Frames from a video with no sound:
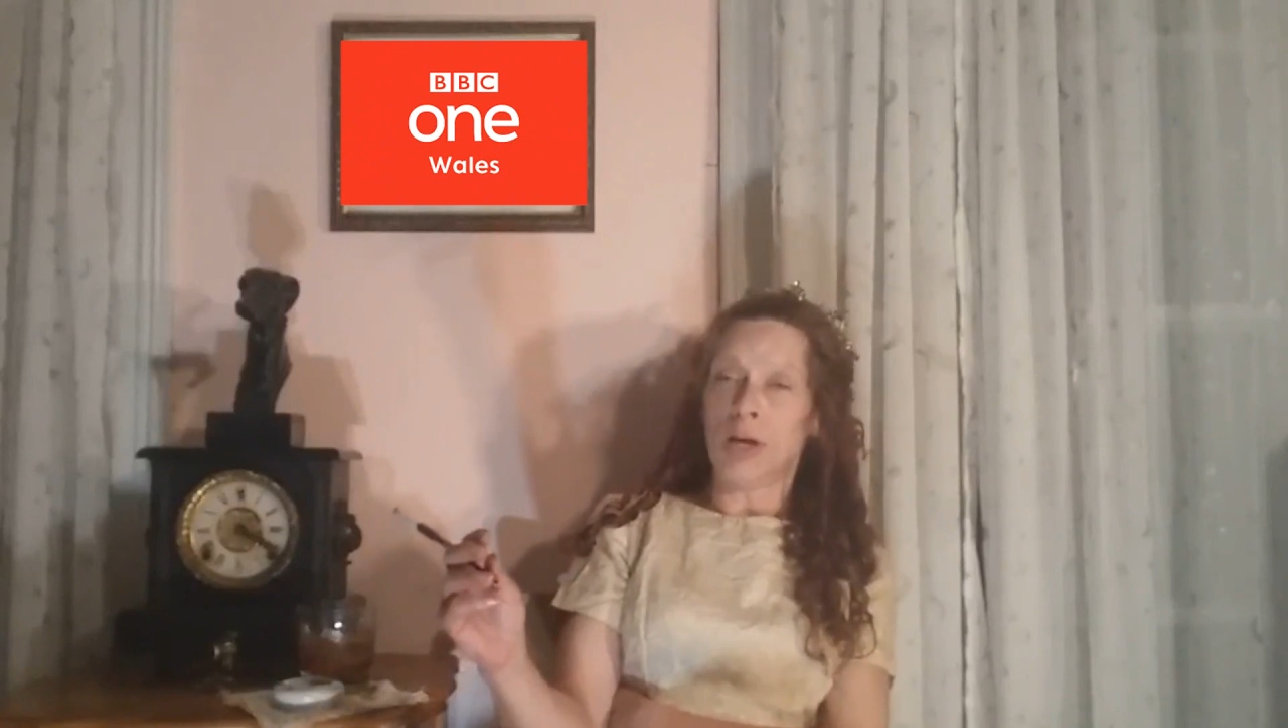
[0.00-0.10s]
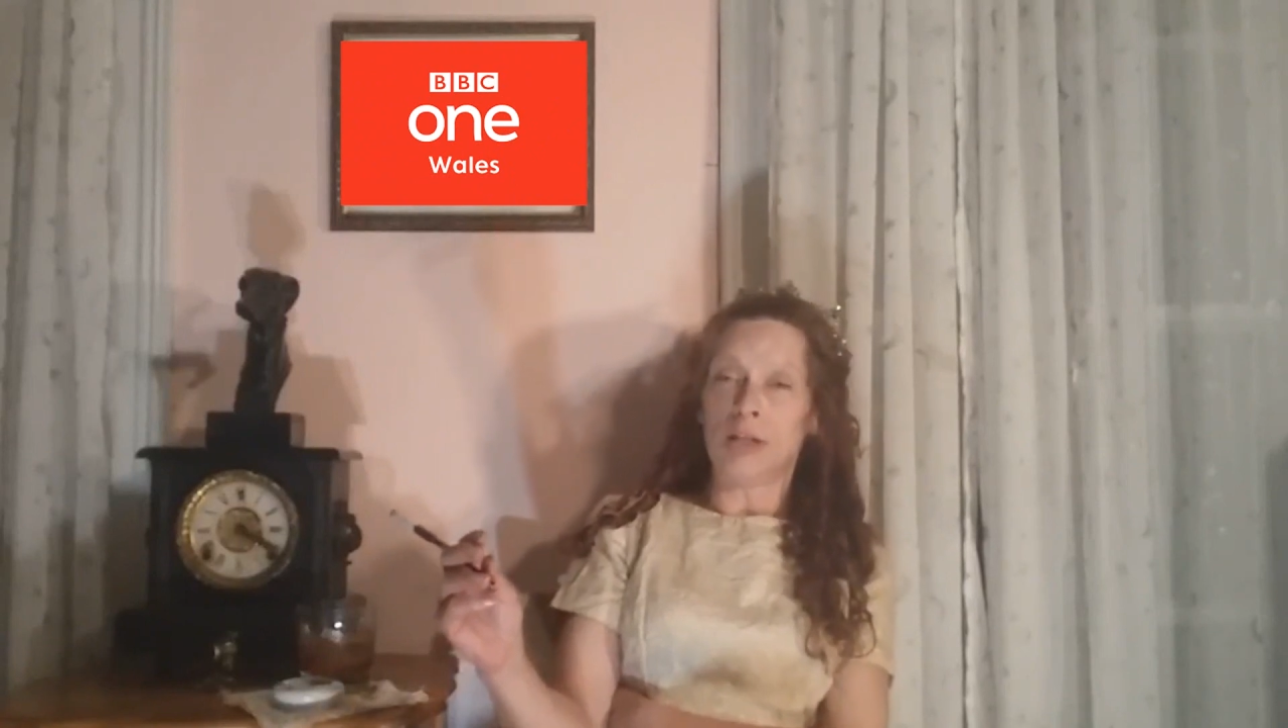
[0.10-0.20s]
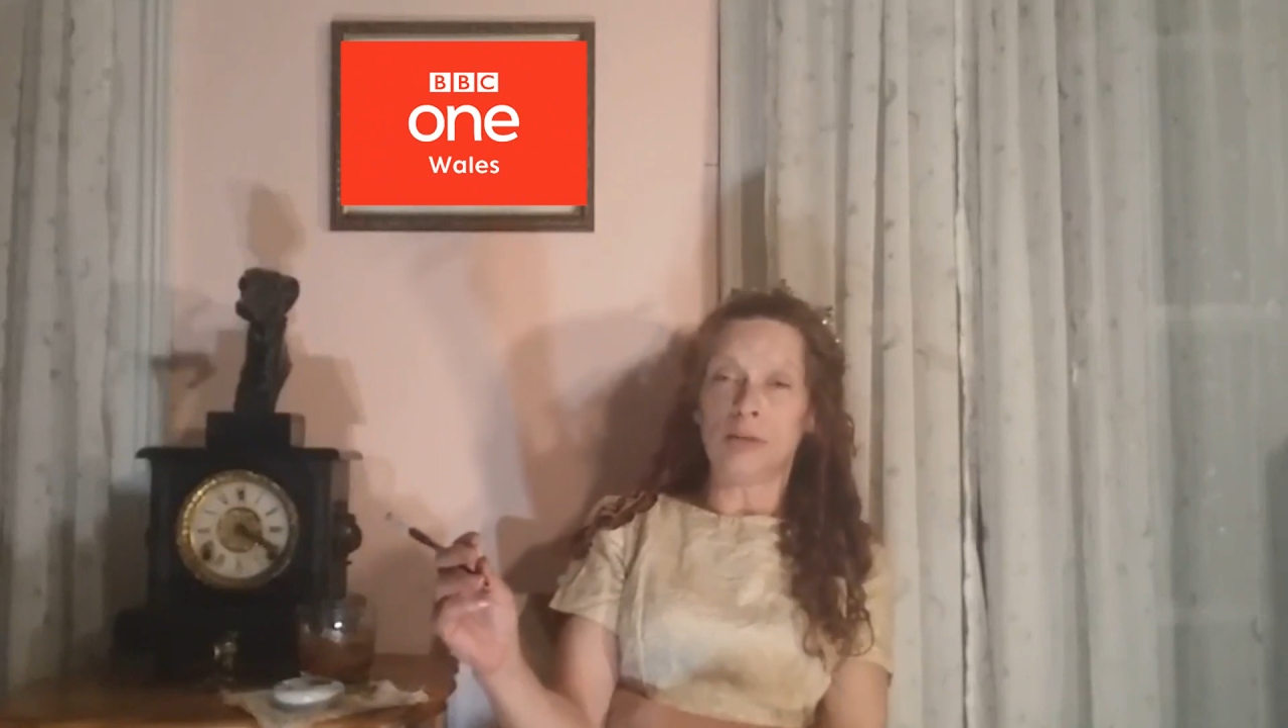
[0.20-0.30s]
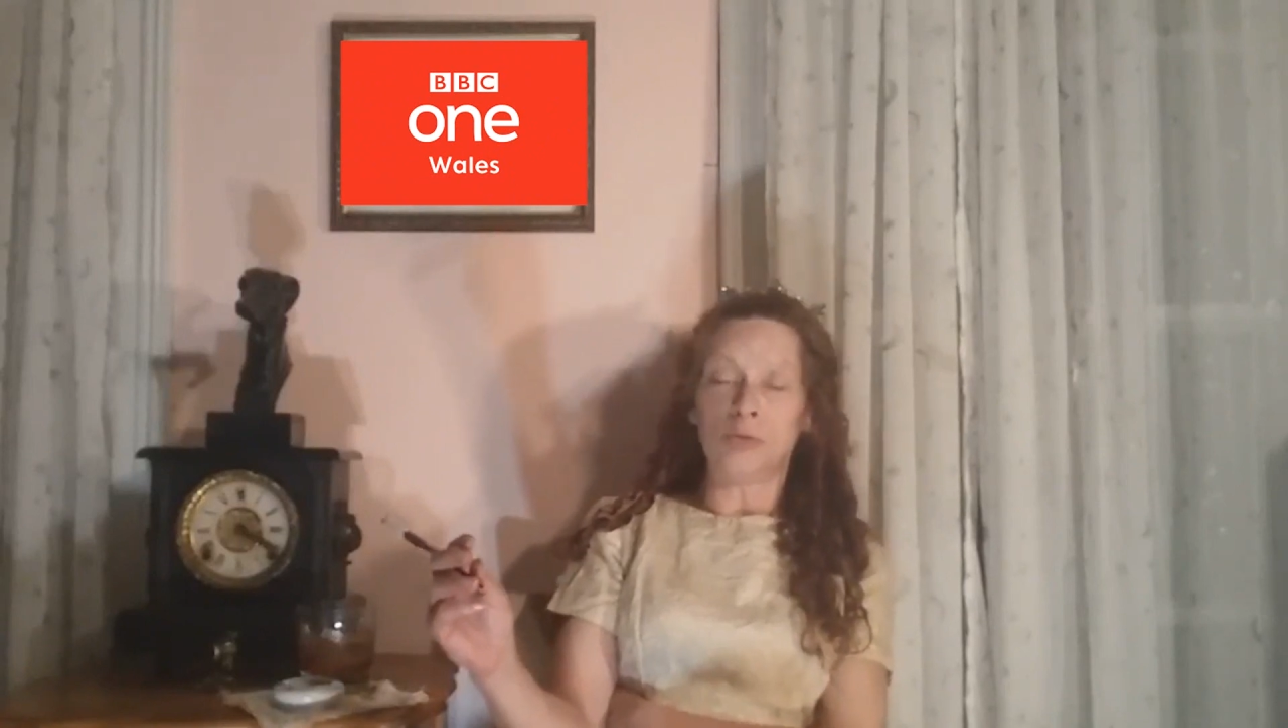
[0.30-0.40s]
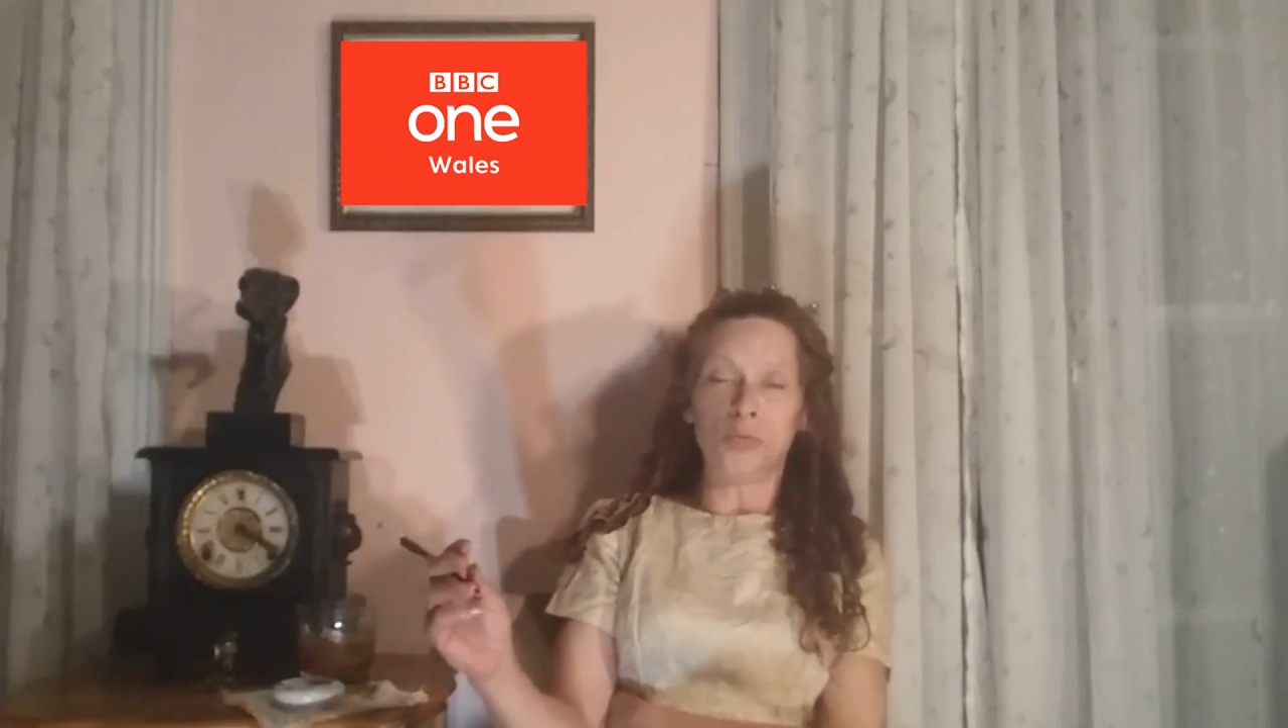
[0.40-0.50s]

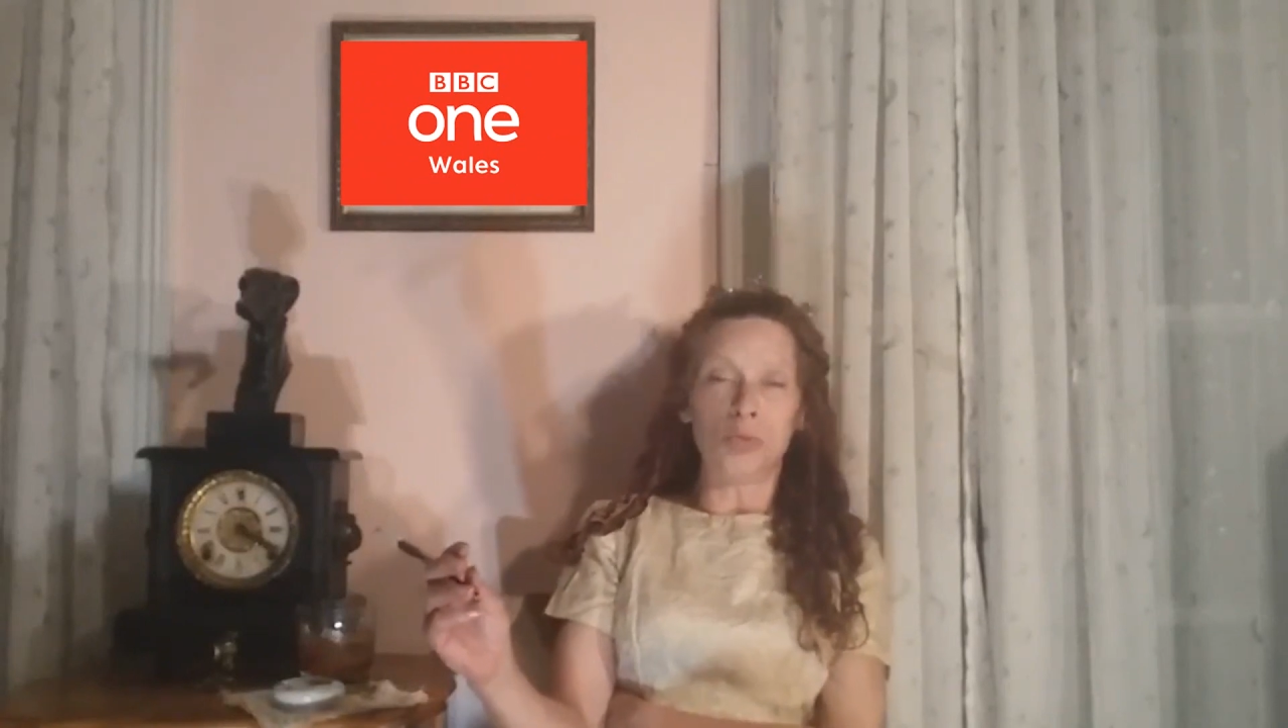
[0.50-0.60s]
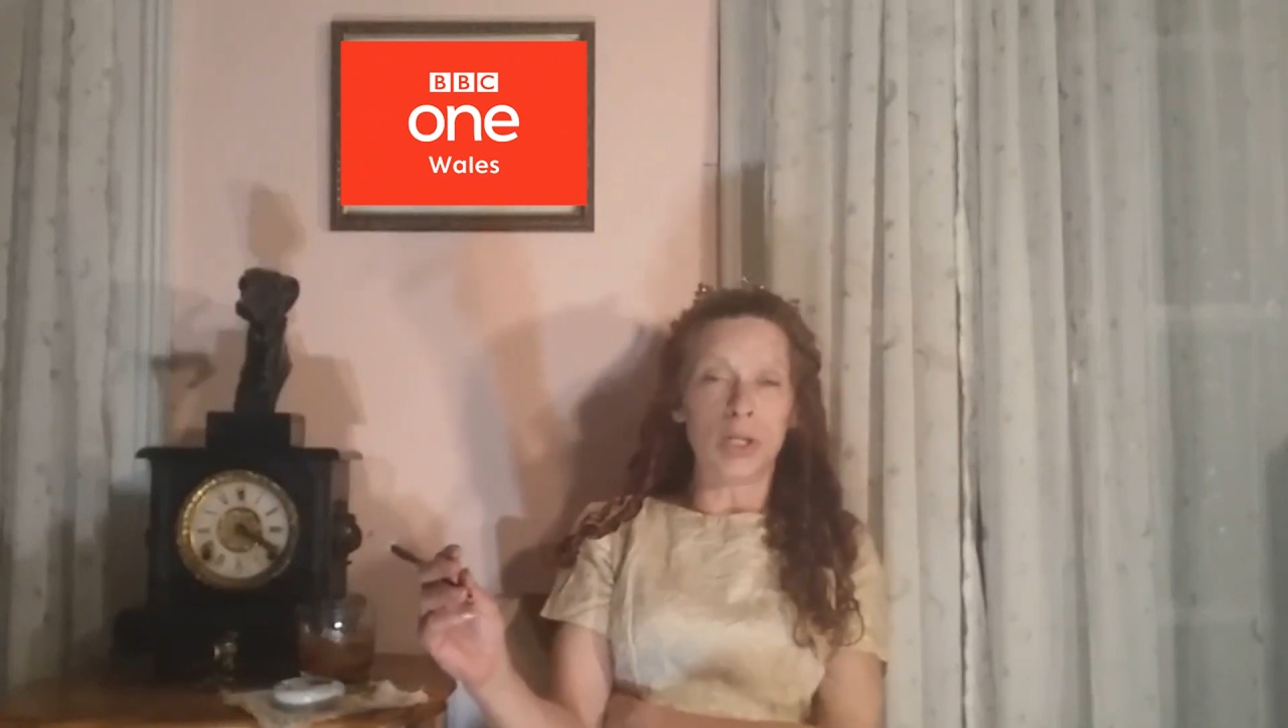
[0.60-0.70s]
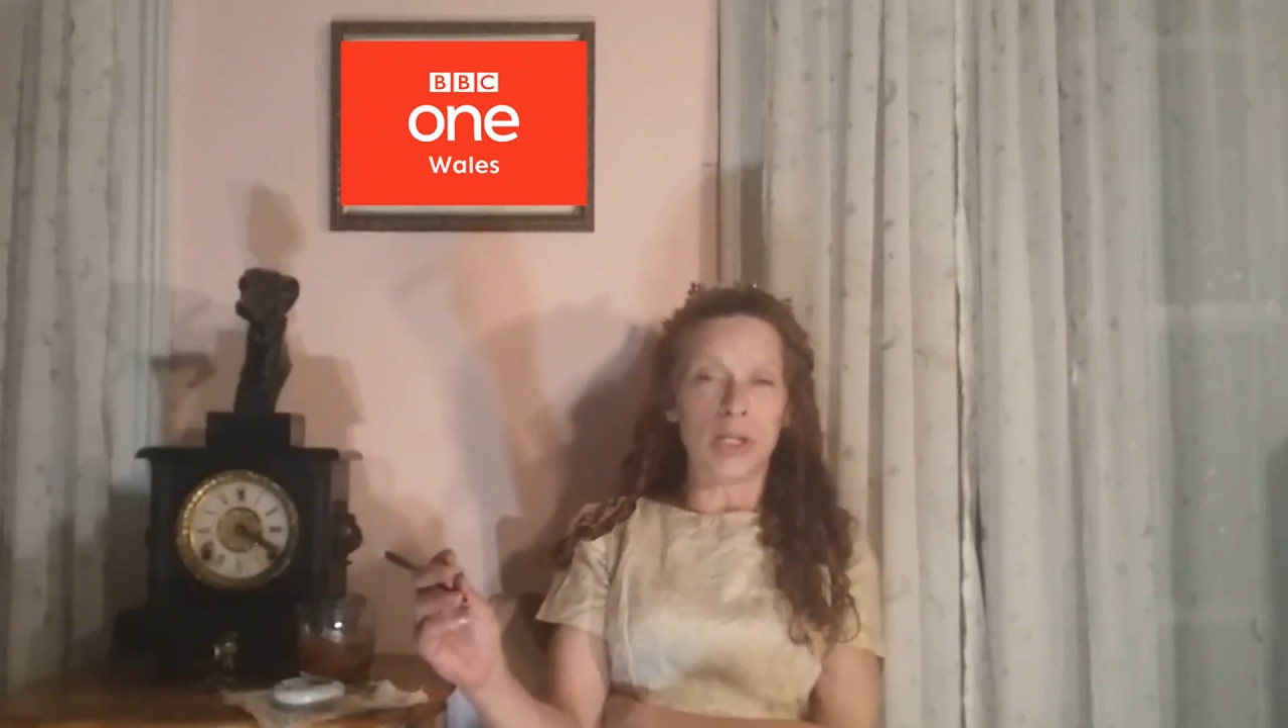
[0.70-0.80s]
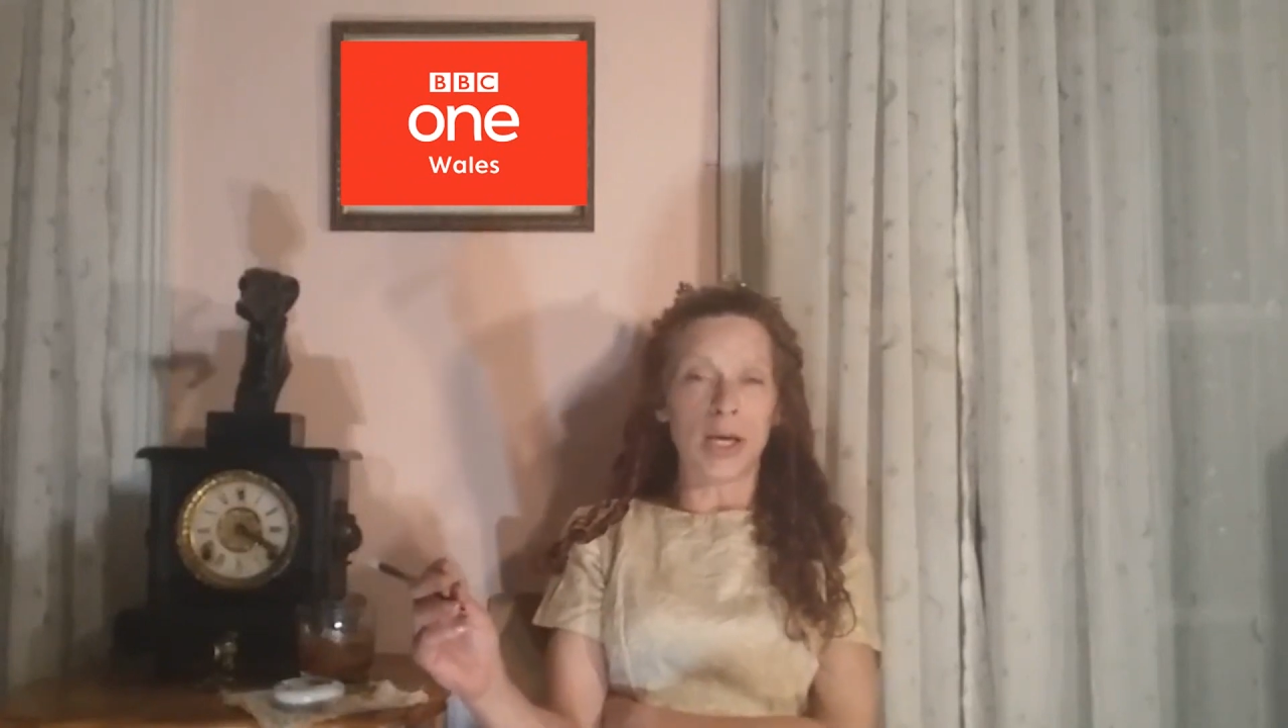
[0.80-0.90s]
I really